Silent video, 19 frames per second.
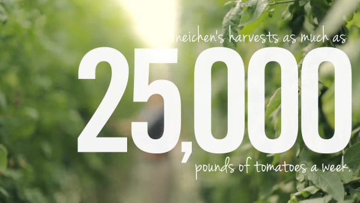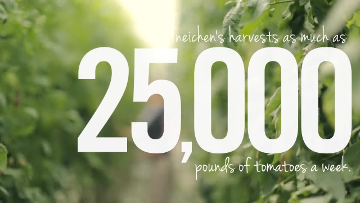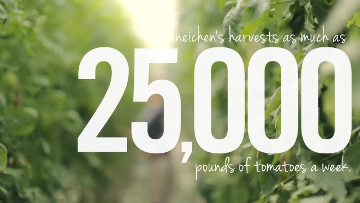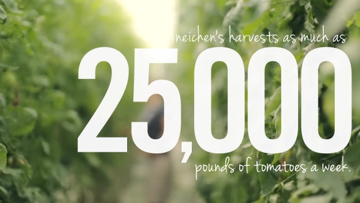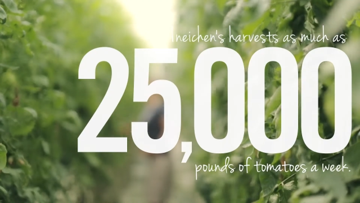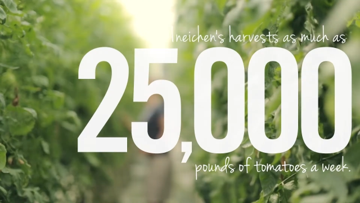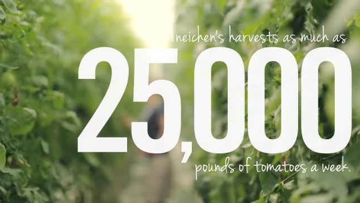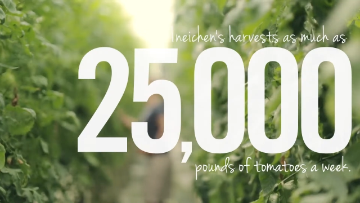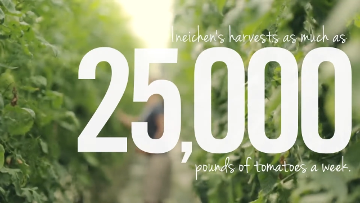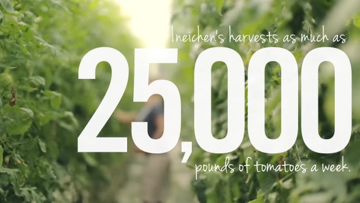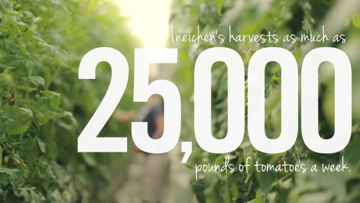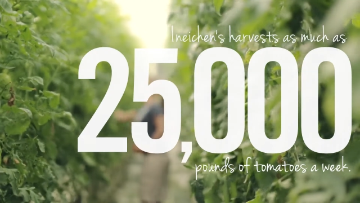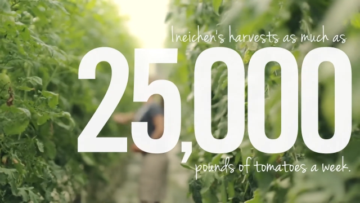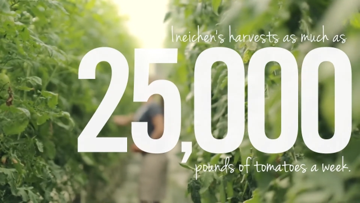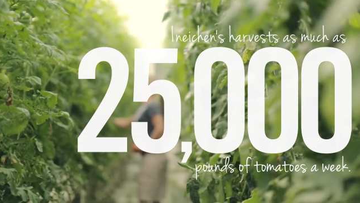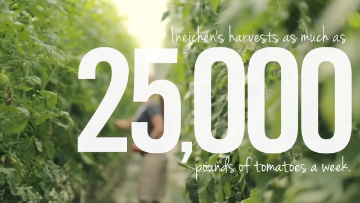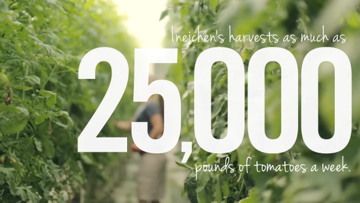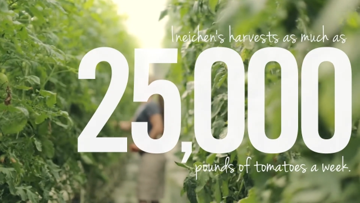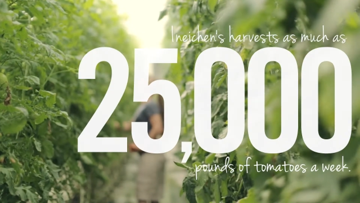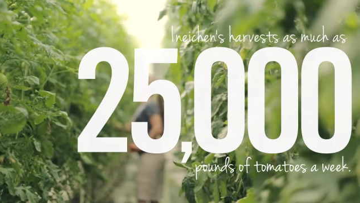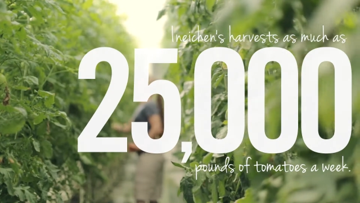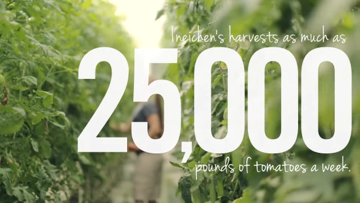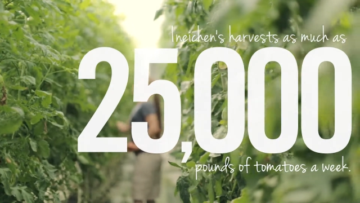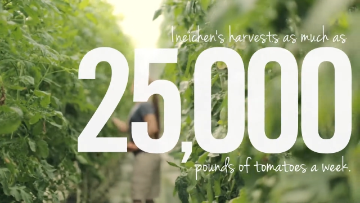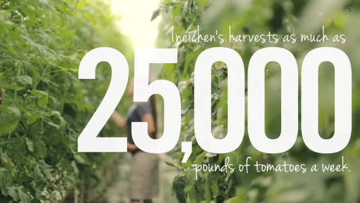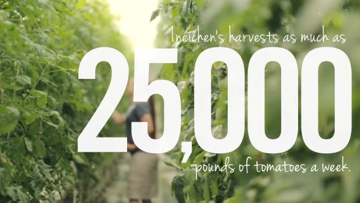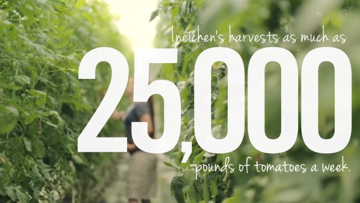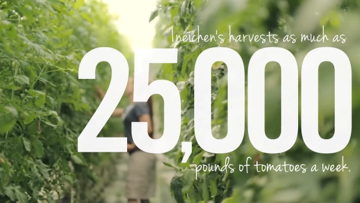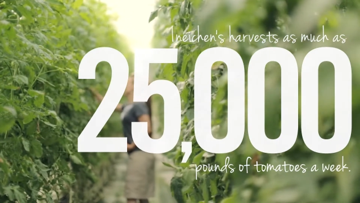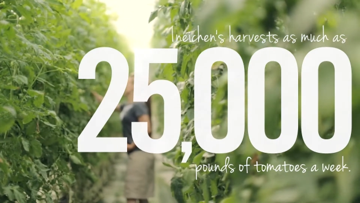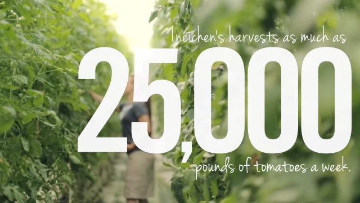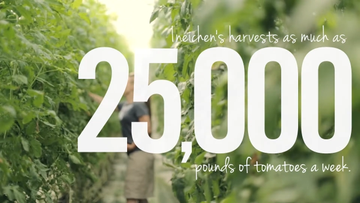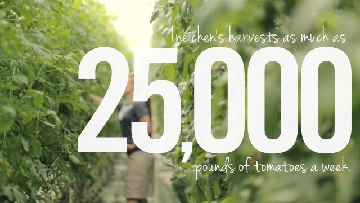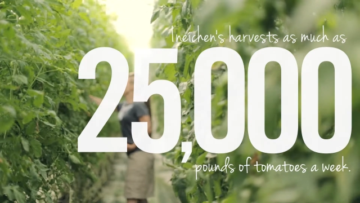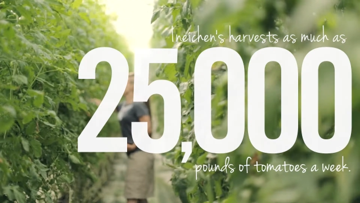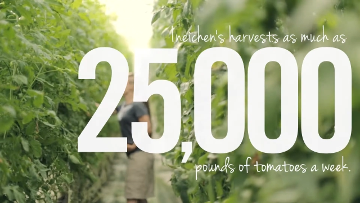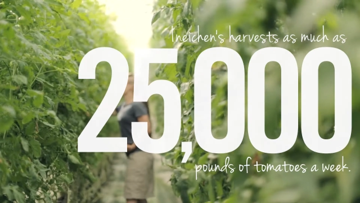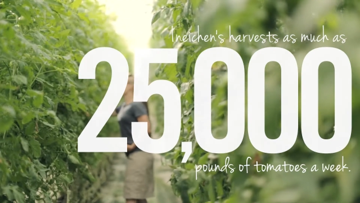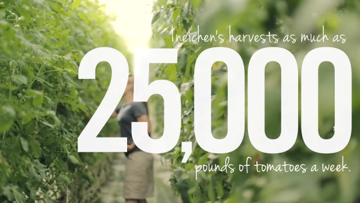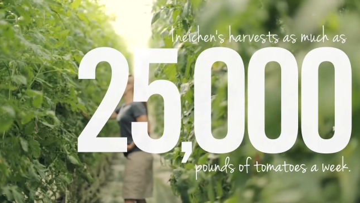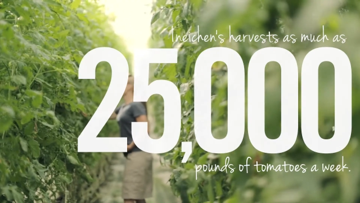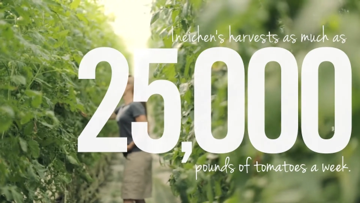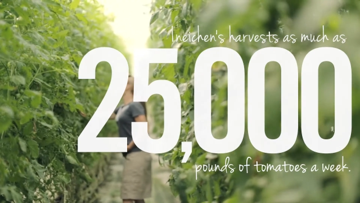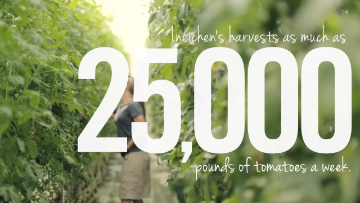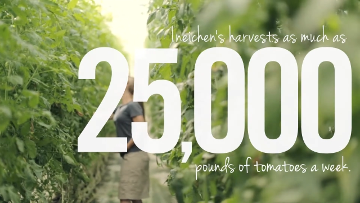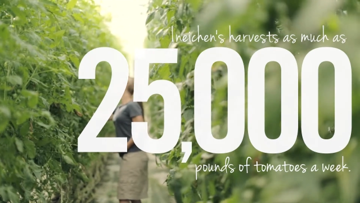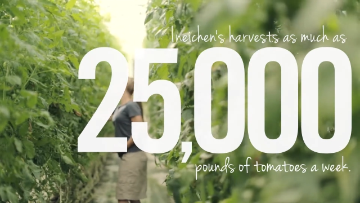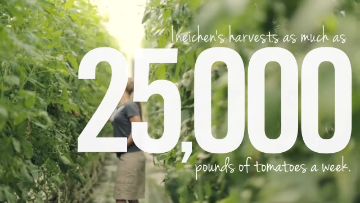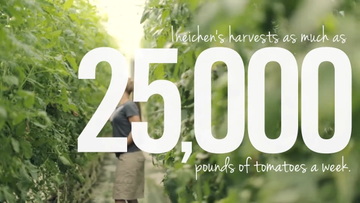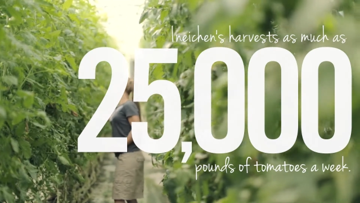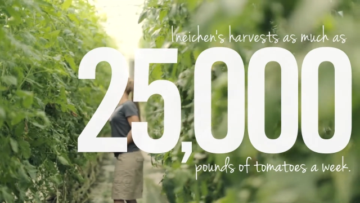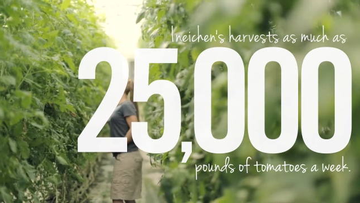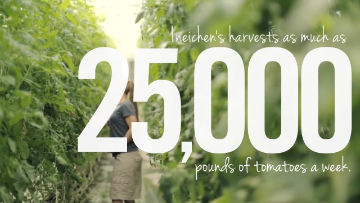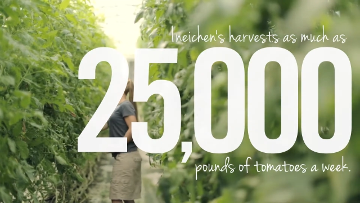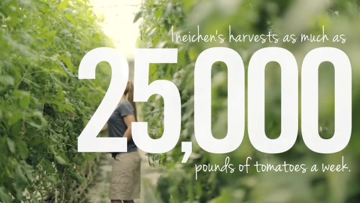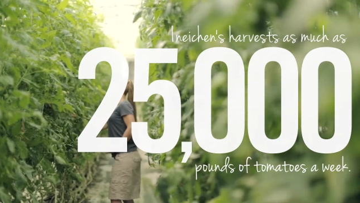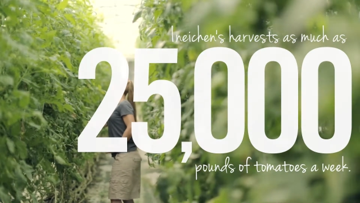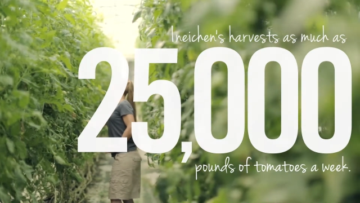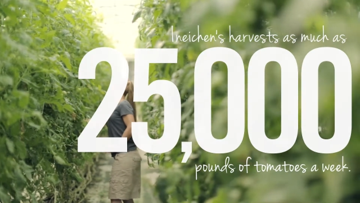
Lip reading: (no speaker visible)